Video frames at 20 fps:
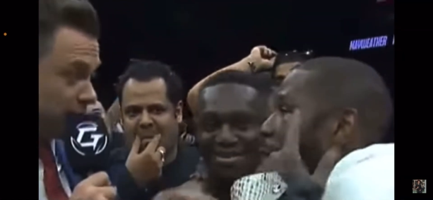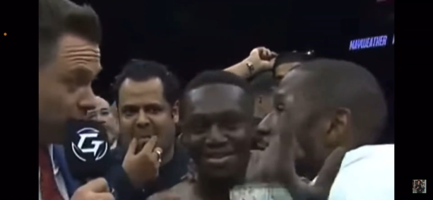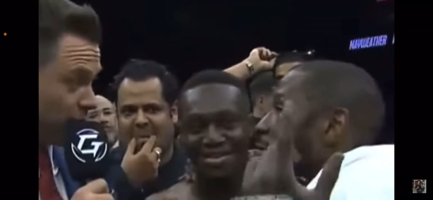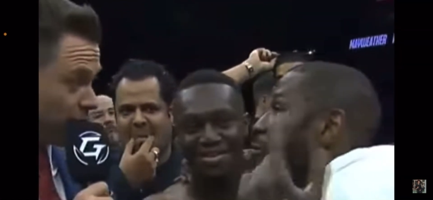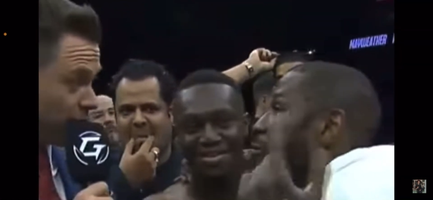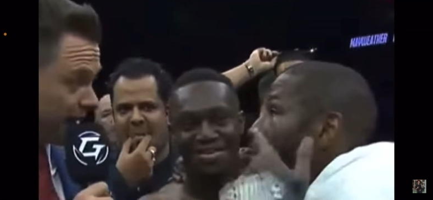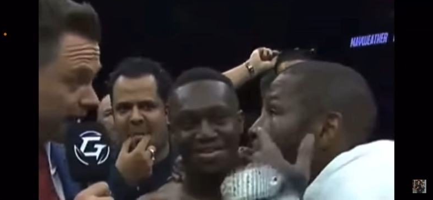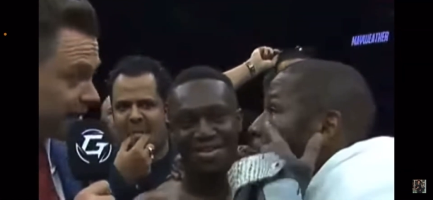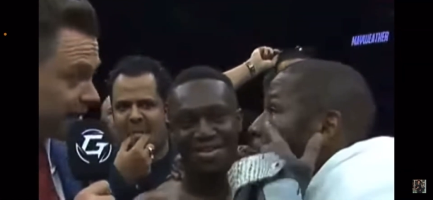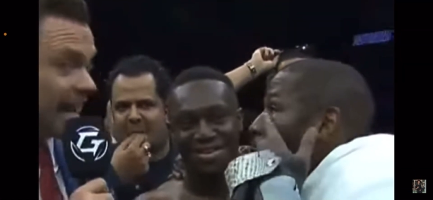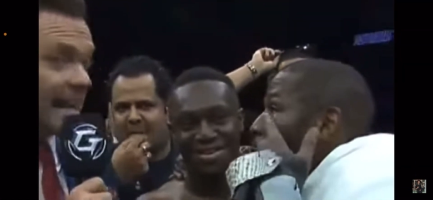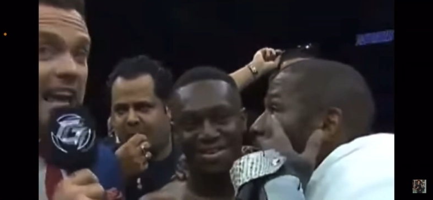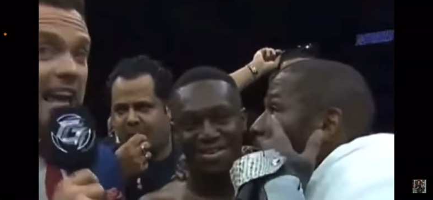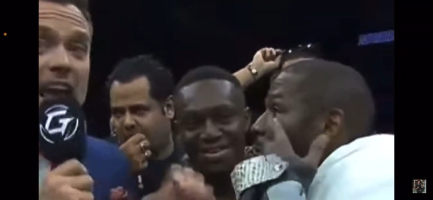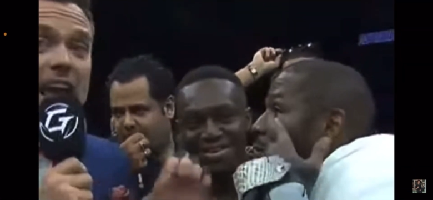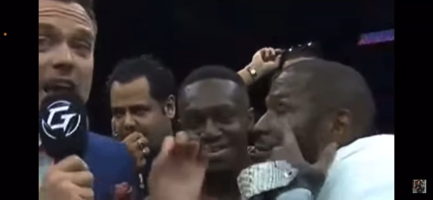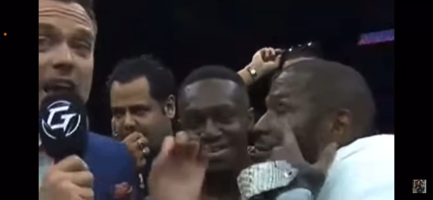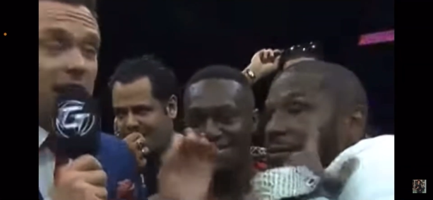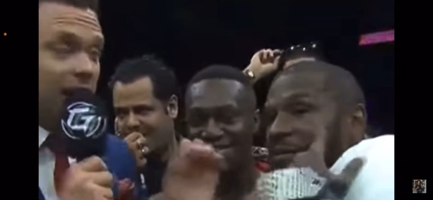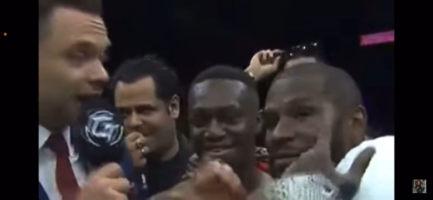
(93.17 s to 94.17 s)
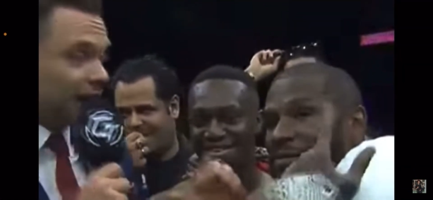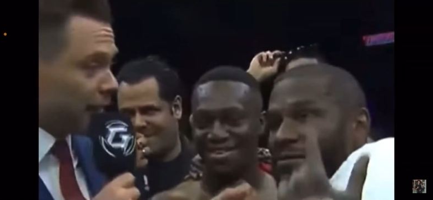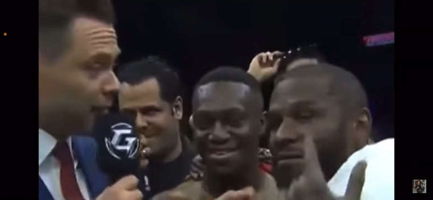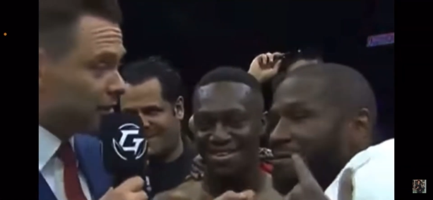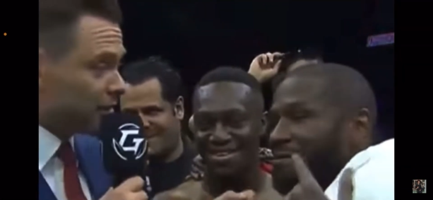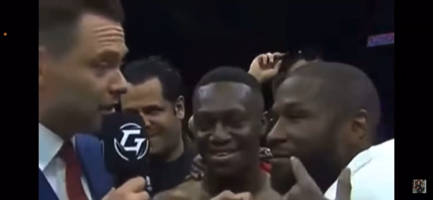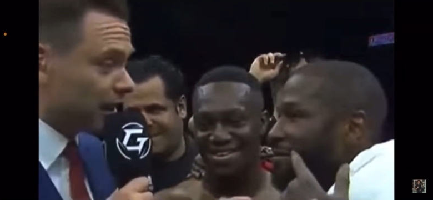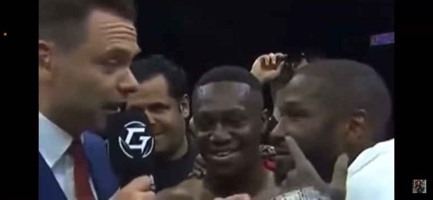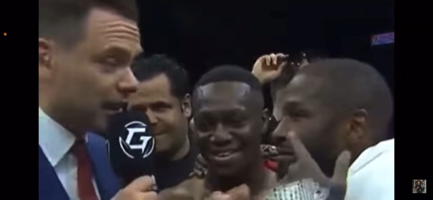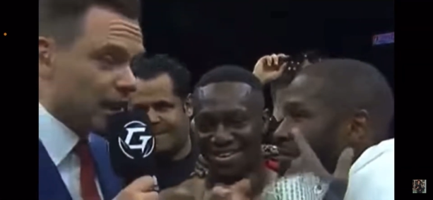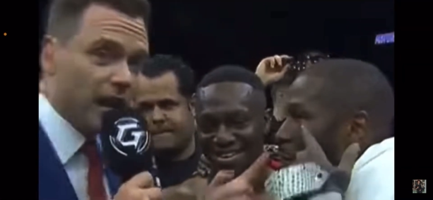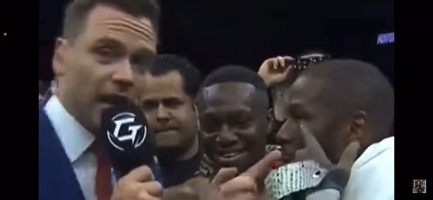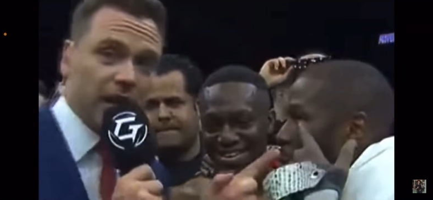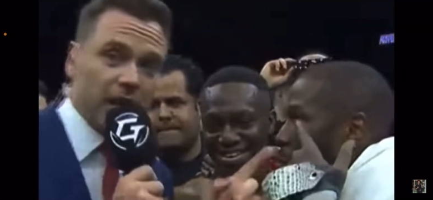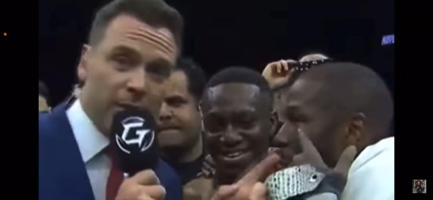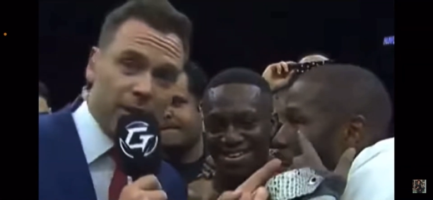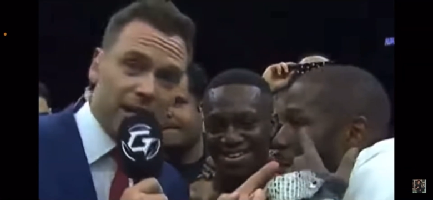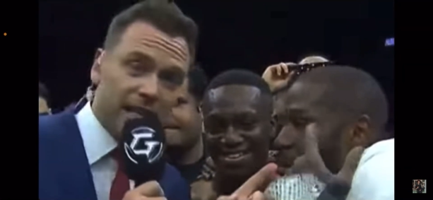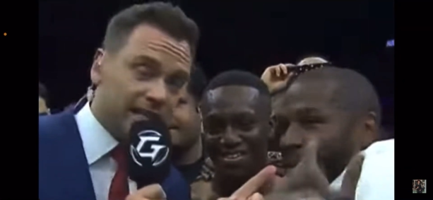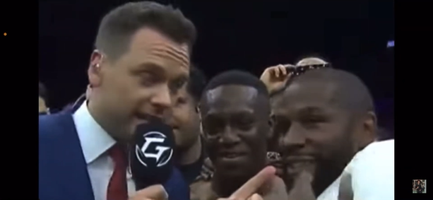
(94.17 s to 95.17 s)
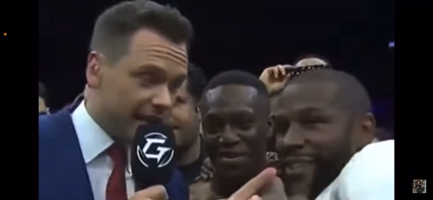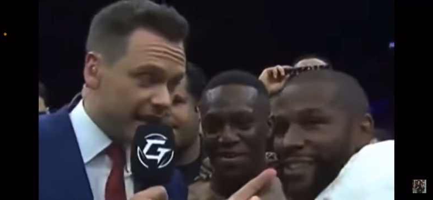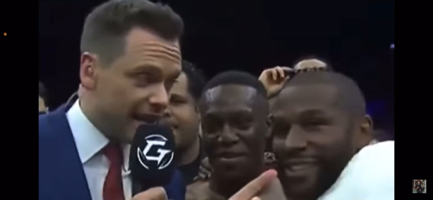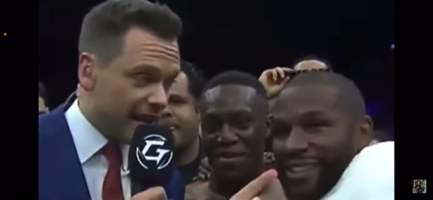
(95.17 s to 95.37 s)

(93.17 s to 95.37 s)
Speaker 1: what I want to say. Can we, can we see